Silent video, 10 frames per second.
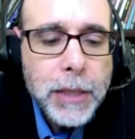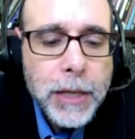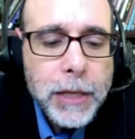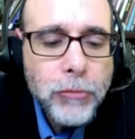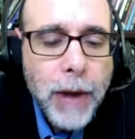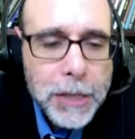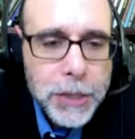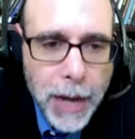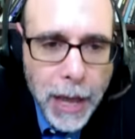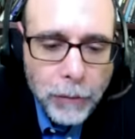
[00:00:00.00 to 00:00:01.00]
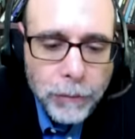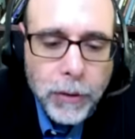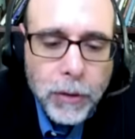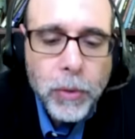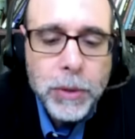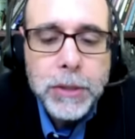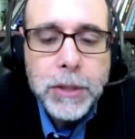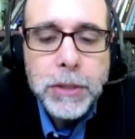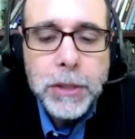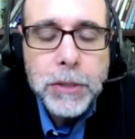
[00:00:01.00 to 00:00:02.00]
His rationale for the court's
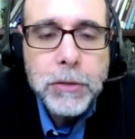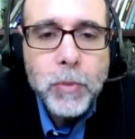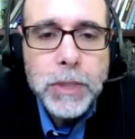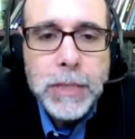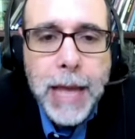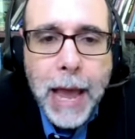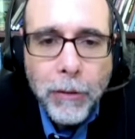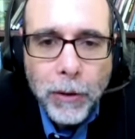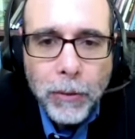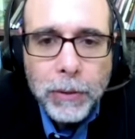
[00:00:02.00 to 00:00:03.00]
decision was narrow